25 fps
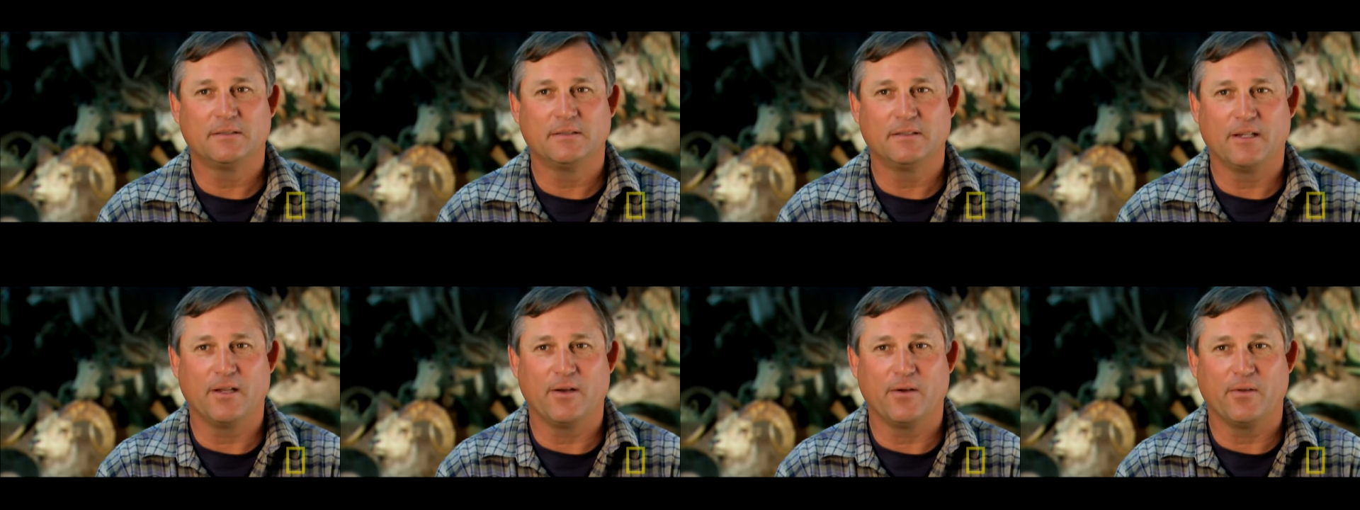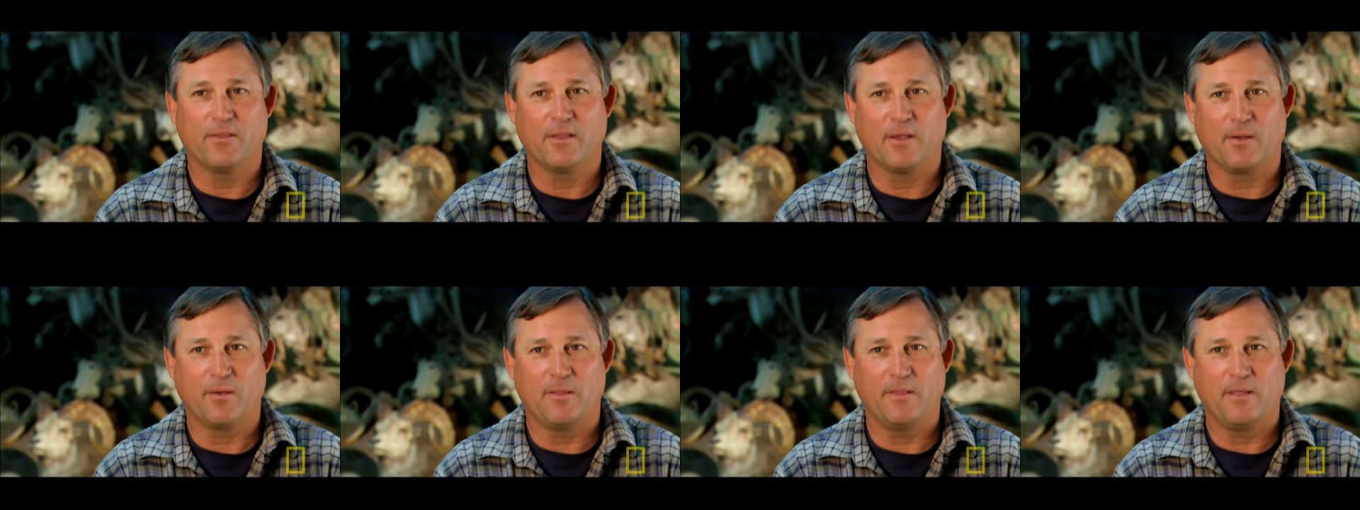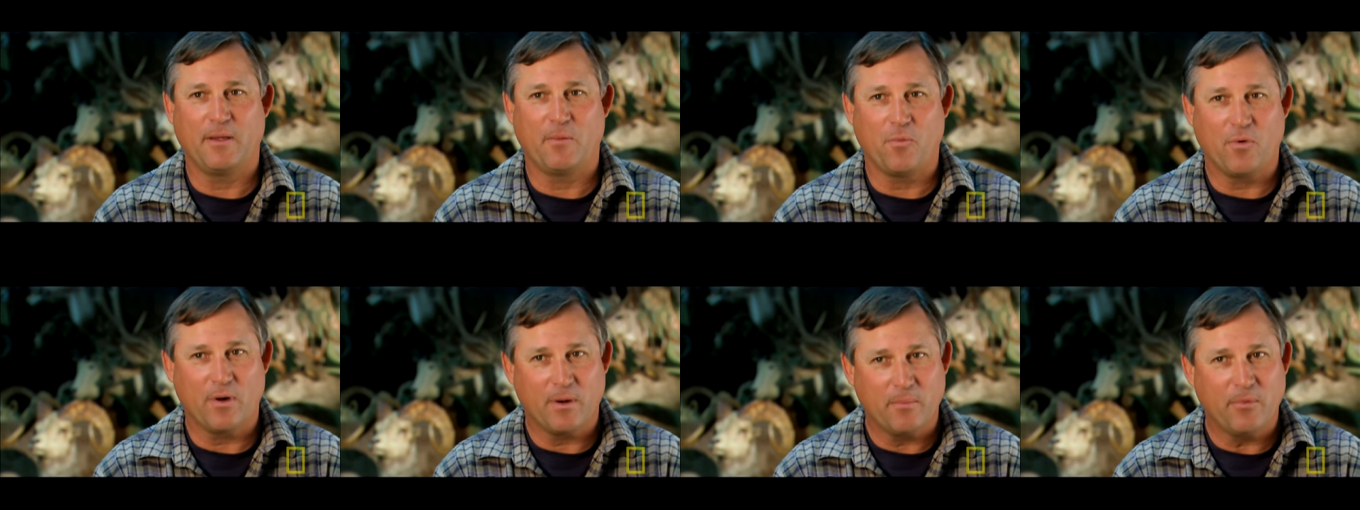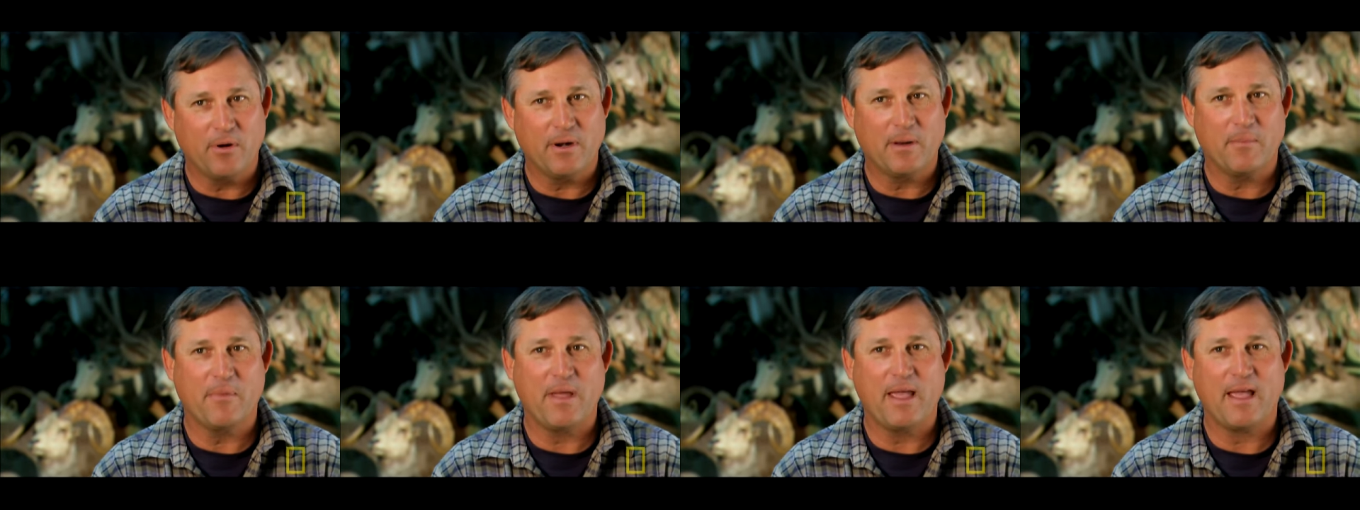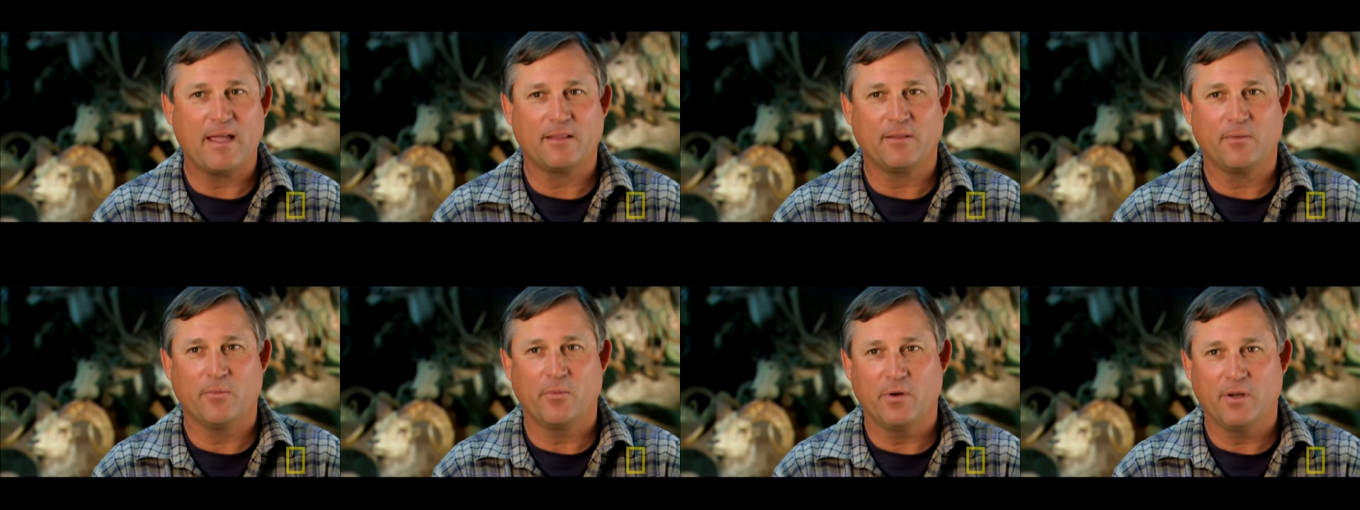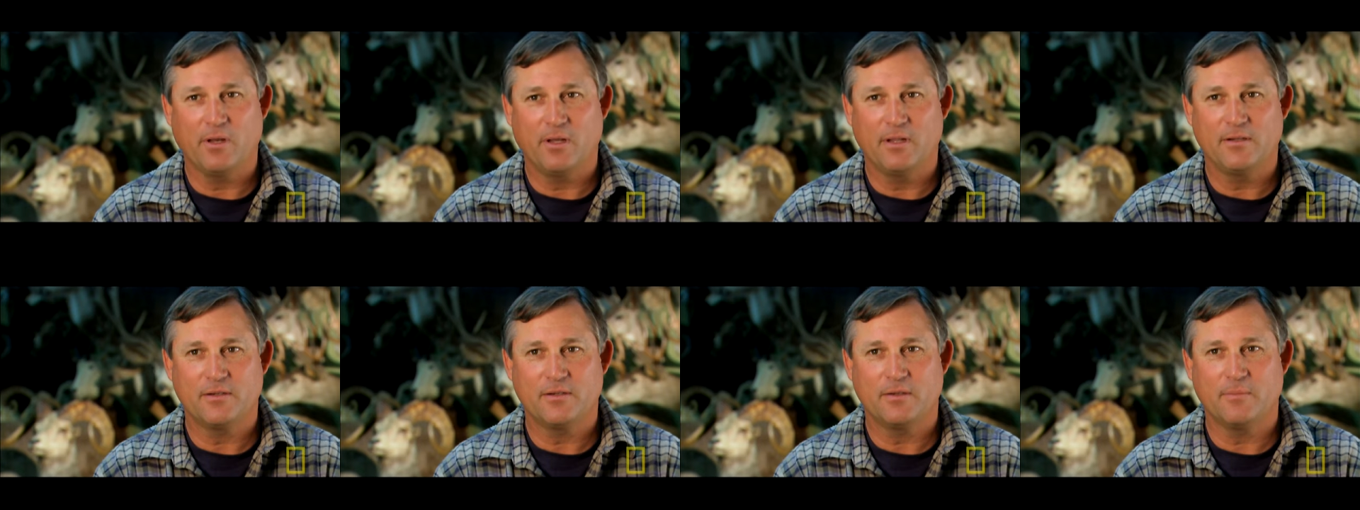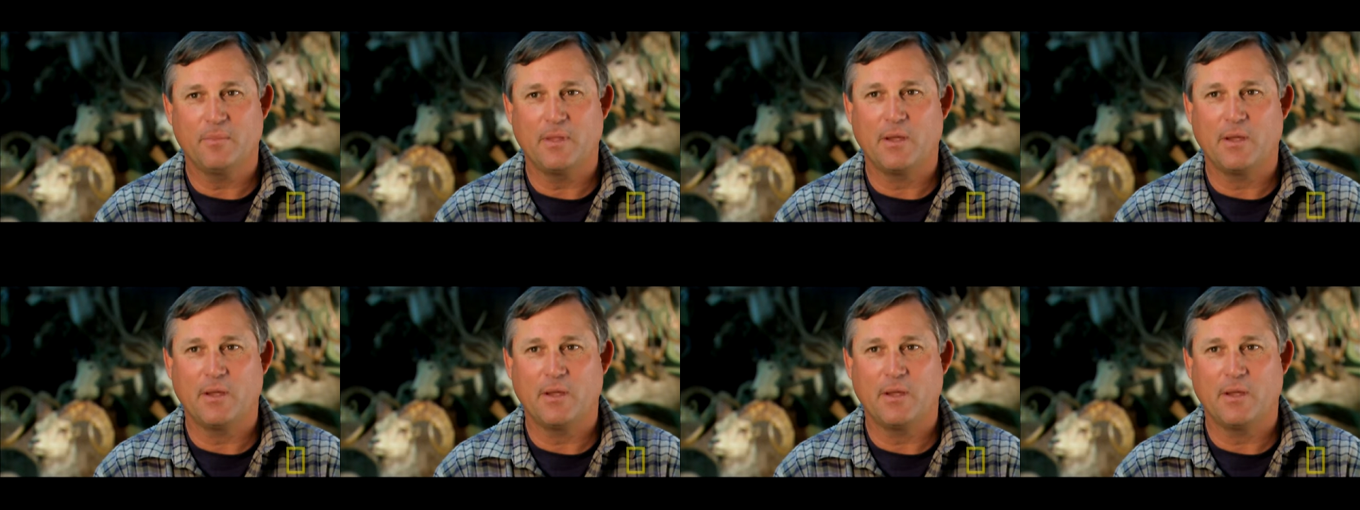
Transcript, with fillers: You know, they, they want to bring back the realism.